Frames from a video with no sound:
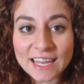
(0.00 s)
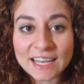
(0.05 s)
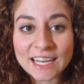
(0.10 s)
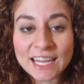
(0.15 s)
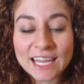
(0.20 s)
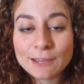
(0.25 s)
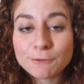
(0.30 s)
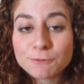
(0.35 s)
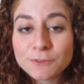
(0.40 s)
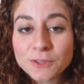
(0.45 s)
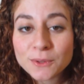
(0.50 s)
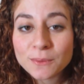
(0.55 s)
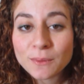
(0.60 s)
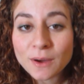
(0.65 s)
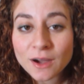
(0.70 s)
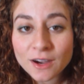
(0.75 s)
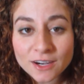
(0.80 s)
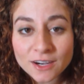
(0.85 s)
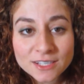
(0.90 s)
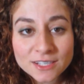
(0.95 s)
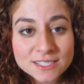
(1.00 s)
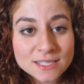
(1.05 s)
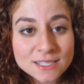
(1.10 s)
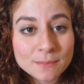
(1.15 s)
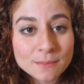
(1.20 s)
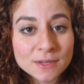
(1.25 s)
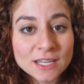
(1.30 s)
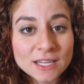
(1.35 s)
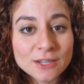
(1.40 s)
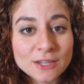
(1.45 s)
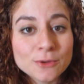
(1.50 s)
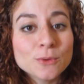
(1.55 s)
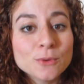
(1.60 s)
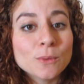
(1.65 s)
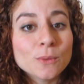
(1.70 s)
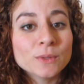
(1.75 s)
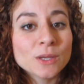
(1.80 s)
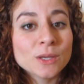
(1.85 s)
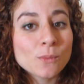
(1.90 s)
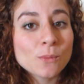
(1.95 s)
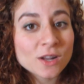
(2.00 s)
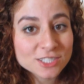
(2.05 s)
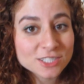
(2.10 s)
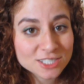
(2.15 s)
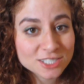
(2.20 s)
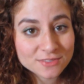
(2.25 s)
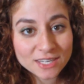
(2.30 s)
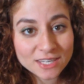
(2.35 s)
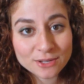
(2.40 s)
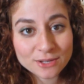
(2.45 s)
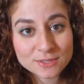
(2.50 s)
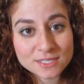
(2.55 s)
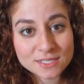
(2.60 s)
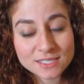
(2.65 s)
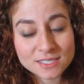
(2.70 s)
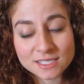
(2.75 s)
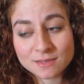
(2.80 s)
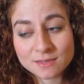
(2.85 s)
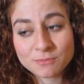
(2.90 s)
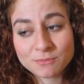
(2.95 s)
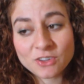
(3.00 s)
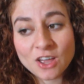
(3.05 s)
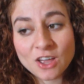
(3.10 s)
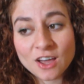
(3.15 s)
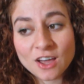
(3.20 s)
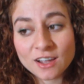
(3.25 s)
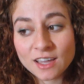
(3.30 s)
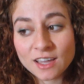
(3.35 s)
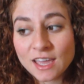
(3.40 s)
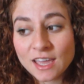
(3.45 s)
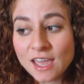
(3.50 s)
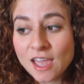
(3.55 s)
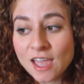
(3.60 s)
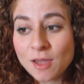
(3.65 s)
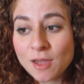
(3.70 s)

And if you are somebody who only watches videos and doesn't blog